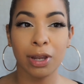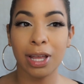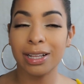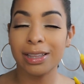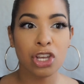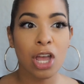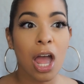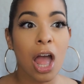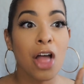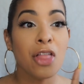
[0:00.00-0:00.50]

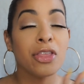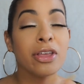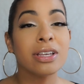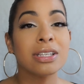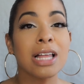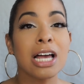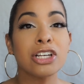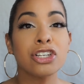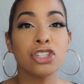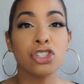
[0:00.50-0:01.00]
Like, these
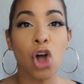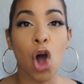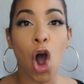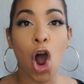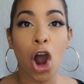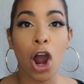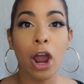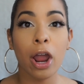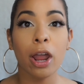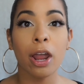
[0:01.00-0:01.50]
lashes
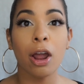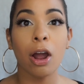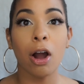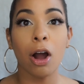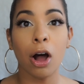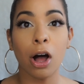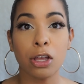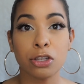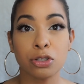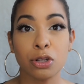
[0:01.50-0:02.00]
are
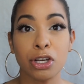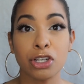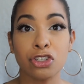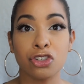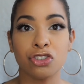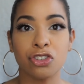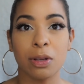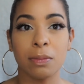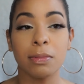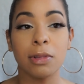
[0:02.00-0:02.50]
also
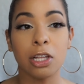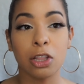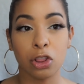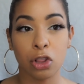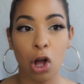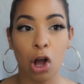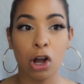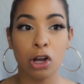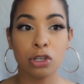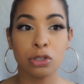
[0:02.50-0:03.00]
extremely
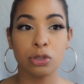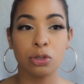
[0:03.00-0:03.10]
long,